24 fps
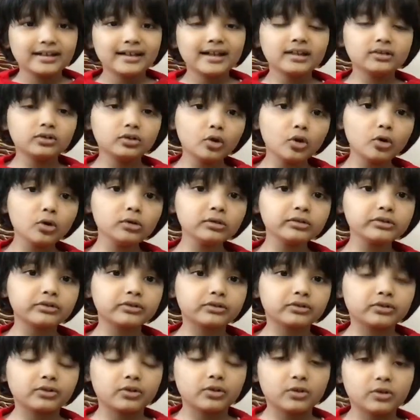And
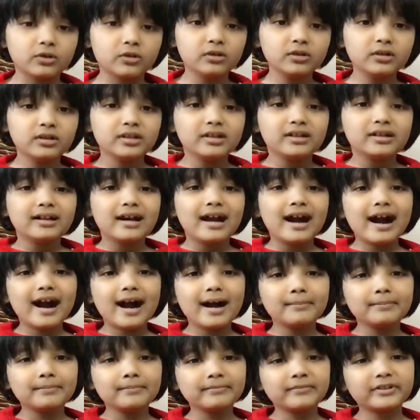also,
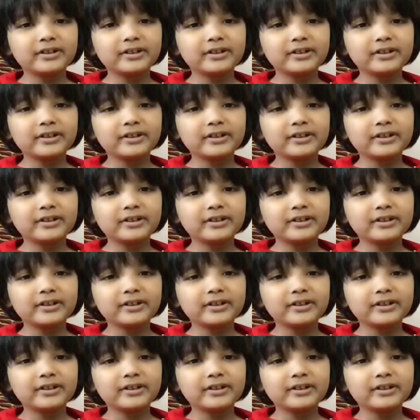I'm